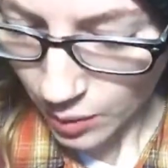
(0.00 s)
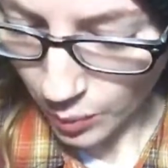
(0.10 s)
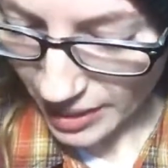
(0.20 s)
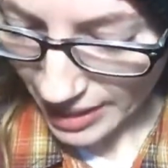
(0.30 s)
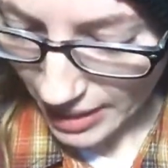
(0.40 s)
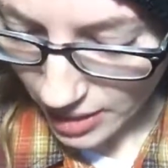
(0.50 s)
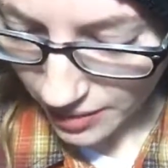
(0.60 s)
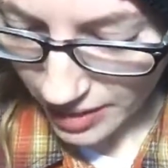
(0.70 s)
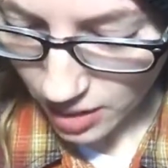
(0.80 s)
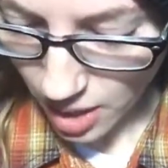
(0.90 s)
with each of
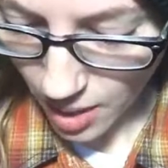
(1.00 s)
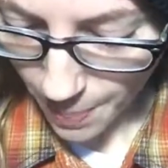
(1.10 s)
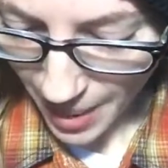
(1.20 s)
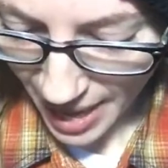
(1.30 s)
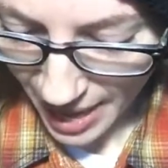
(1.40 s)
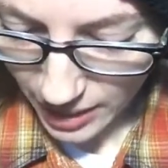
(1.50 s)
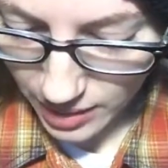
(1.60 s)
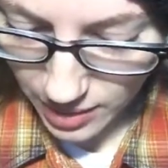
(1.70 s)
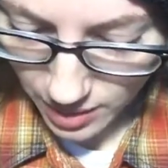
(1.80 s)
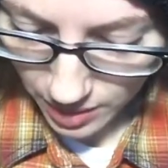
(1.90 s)
these
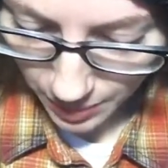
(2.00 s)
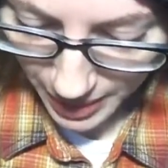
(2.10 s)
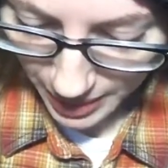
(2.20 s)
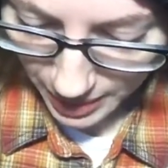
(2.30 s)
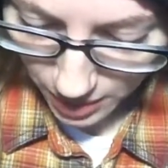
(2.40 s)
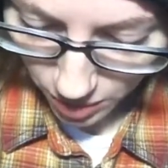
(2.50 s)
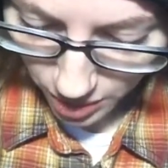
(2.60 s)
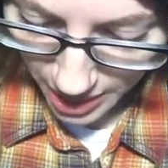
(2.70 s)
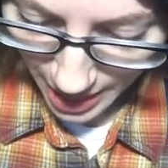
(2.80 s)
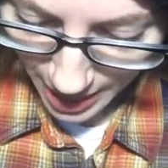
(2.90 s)
compacts, let me get this little
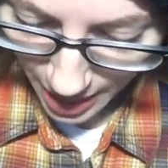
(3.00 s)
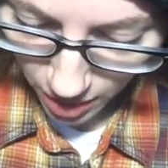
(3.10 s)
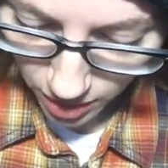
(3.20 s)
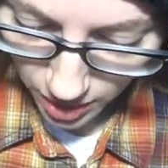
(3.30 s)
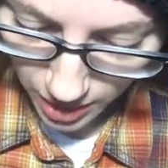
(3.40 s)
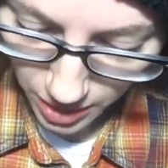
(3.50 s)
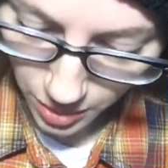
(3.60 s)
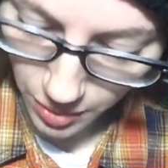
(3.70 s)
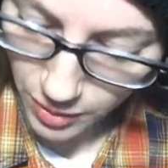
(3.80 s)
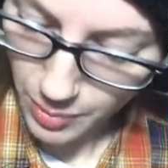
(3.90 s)
tin out because
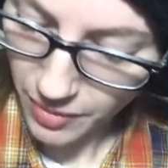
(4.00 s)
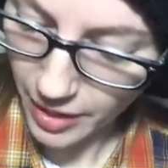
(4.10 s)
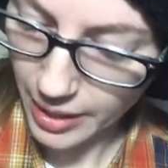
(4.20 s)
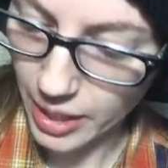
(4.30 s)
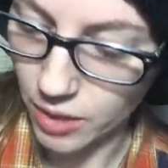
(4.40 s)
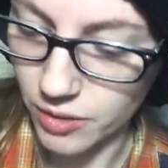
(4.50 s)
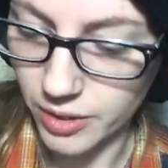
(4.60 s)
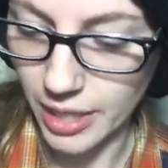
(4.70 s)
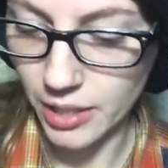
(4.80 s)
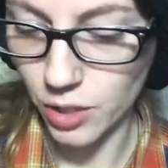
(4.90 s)
you have to be very careful
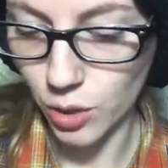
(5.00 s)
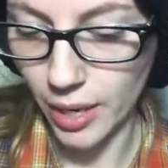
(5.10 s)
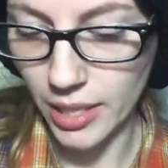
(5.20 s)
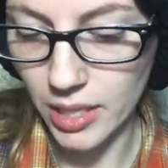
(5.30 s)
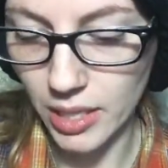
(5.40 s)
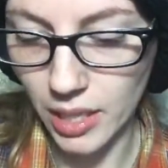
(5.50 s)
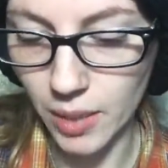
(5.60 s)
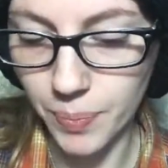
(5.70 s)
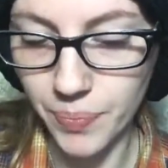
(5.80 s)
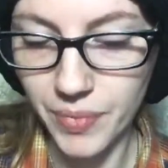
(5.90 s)
not to scratch it
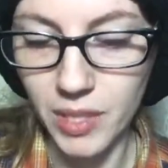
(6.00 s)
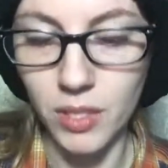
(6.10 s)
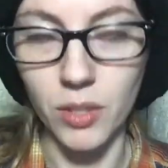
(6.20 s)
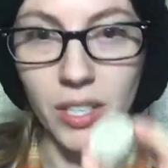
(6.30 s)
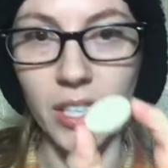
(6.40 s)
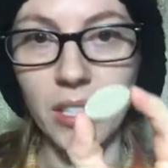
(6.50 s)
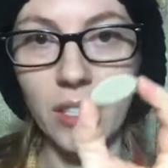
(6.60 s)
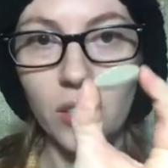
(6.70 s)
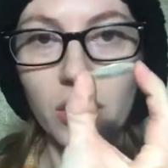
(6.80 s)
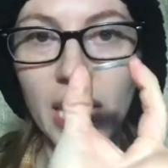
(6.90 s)
up. So there's the
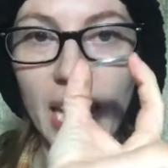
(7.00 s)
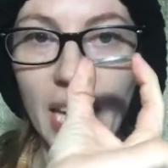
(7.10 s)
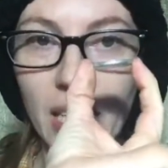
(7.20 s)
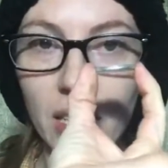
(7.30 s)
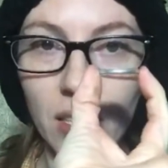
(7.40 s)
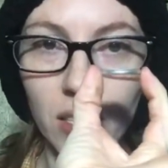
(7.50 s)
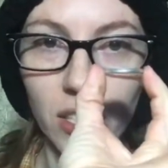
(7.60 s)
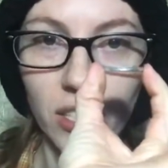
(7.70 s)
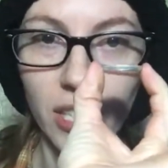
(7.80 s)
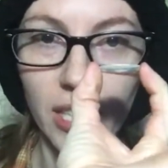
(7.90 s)
little tin,
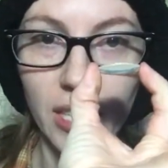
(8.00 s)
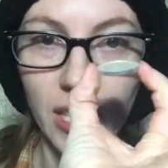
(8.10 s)
looks like